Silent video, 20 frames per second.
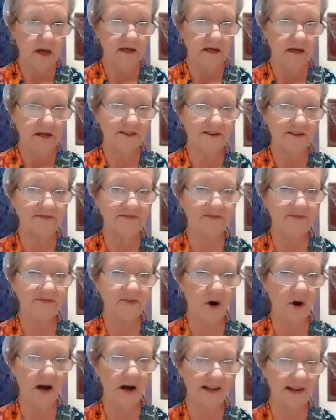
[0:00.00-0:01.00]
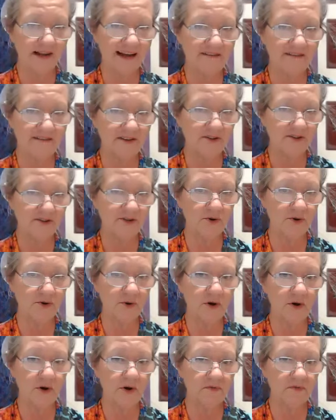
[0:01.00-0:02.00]
The 411
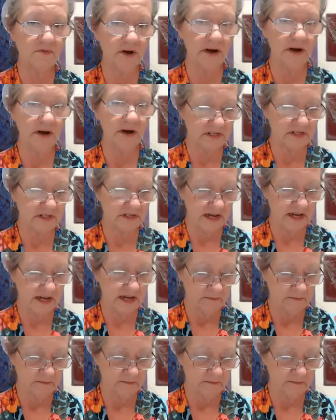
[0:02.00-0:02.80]
dual frequency.